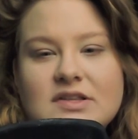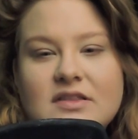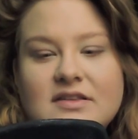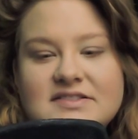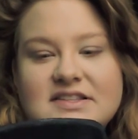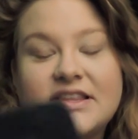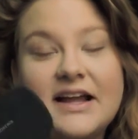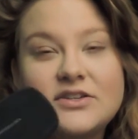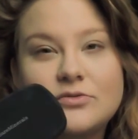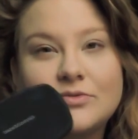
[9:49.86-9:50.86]
the
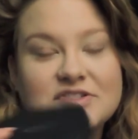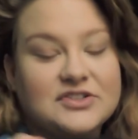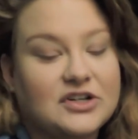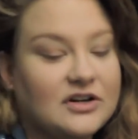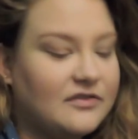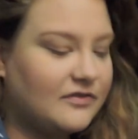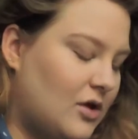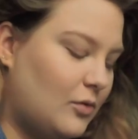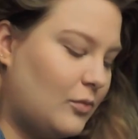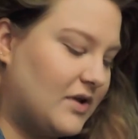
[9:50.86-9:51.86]
Select Reserve,
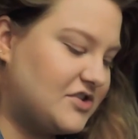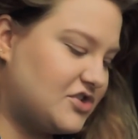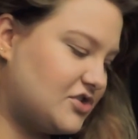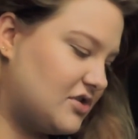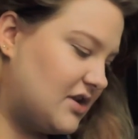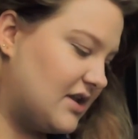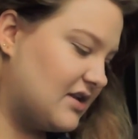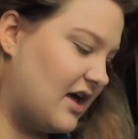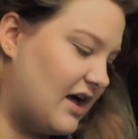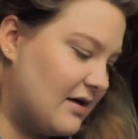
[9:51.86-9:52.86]
which it
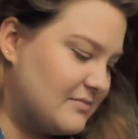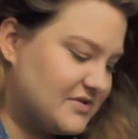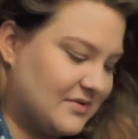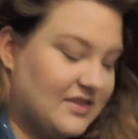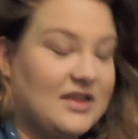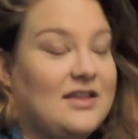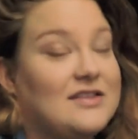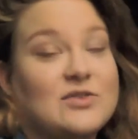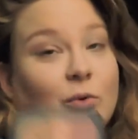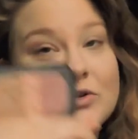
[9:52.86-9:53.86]
comes with.
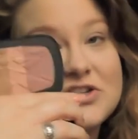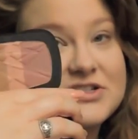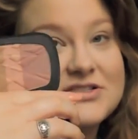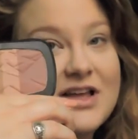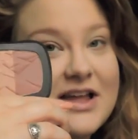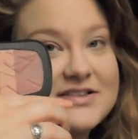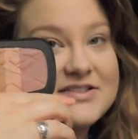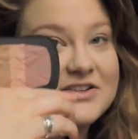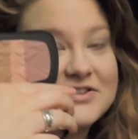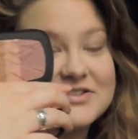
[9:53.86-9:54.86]
It's gorgeous. I
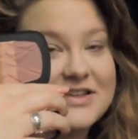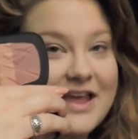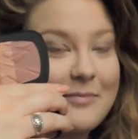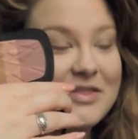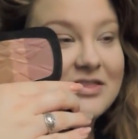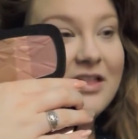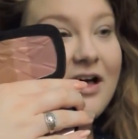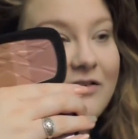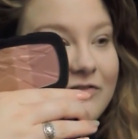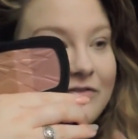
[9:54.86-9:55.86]
seriously am in
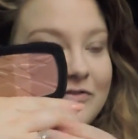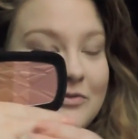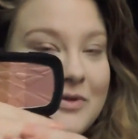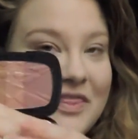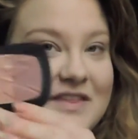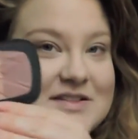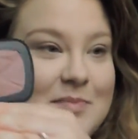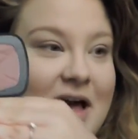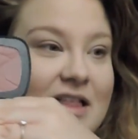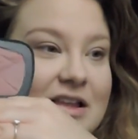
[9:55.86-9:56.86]
love with this
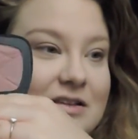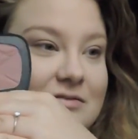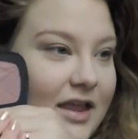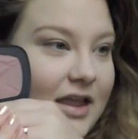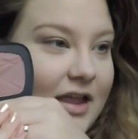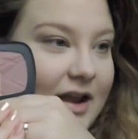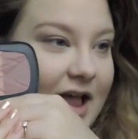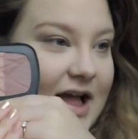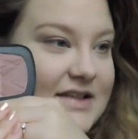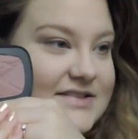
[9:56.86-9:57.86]
palette. It
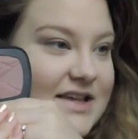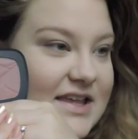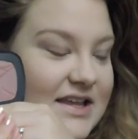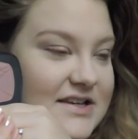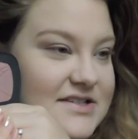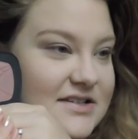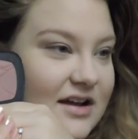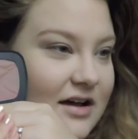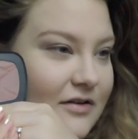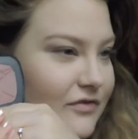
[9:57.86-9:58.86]
has a hint
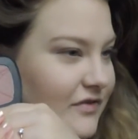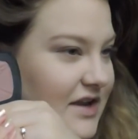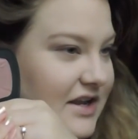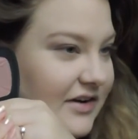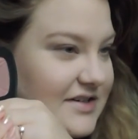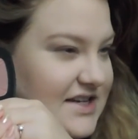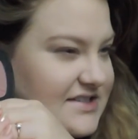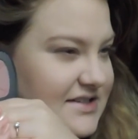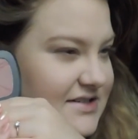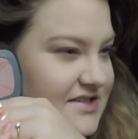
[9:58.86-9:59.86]
of an
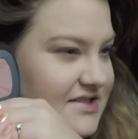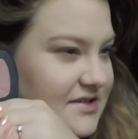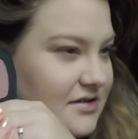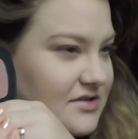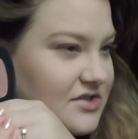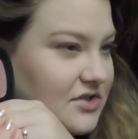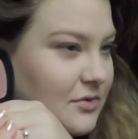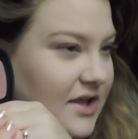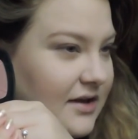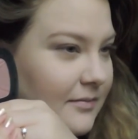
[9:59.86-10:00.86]
iridescence
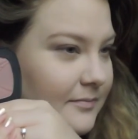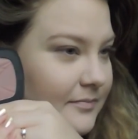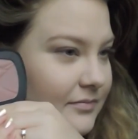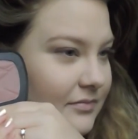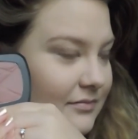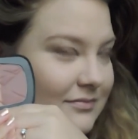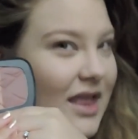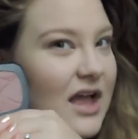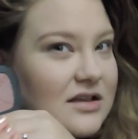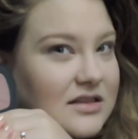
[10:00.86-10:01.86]
to it.
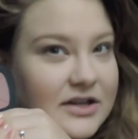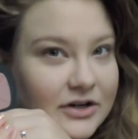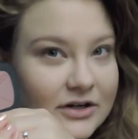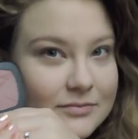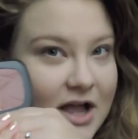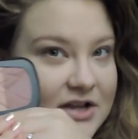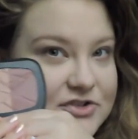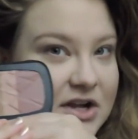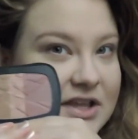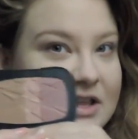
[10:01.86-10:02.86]
Not glitter, not
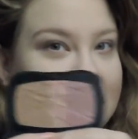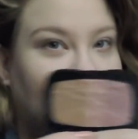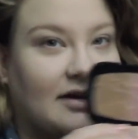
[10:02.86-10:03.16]
chunky glitter